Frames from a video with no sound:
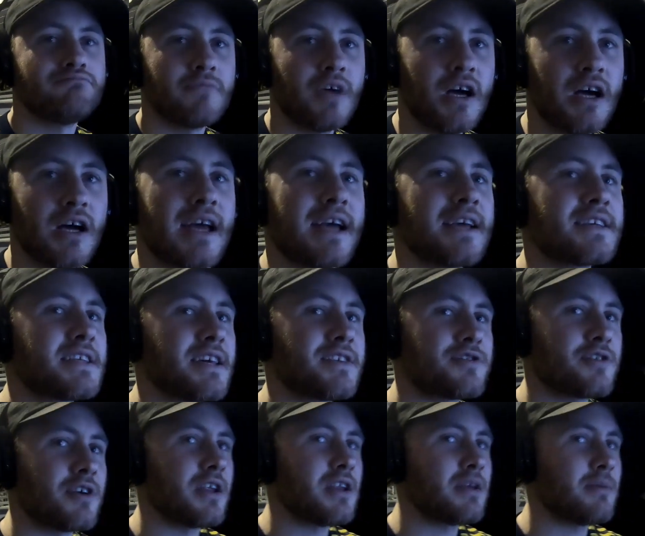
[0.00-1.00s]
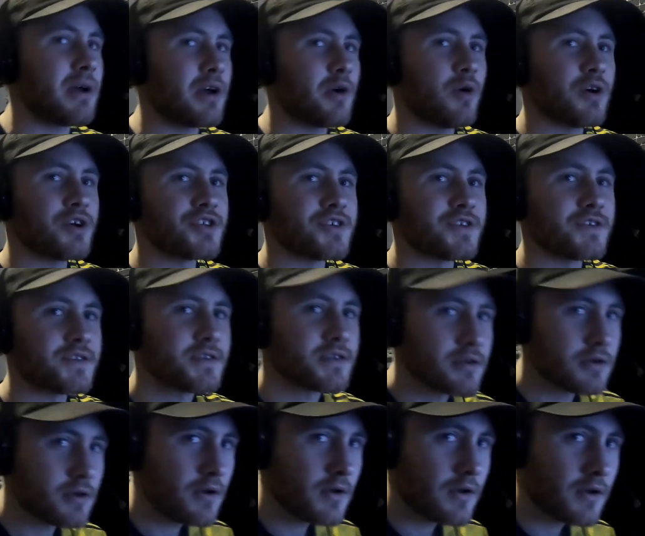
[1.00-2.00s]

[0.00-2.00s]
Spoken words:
He hasn't answered any of my questions,